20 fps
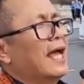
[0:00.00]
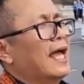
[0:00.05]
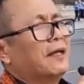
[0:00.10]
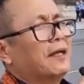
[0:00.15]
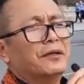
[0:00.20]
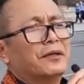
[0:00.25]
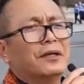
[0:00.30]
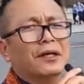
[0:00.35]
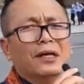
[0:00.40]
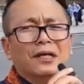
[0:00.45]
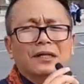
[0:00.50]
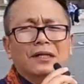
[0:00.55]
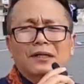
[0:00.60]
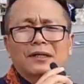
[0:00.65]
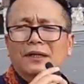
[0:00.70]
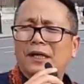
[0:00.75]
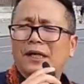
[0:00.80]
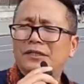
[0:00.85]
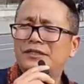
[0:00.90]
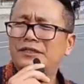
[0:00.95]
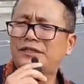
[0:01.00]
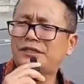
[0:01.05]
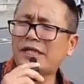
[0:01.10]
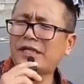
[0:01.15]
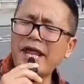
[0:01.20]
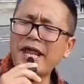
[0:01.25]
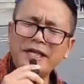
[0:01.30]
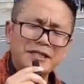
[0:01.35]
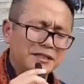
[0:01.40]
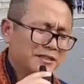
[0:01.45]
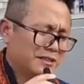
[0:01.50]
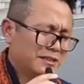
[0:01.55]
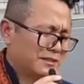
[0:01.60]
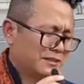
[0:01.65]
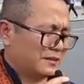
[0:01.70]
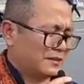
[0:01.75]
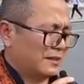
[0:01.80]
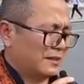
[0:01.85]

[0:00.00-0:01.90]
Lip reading: And since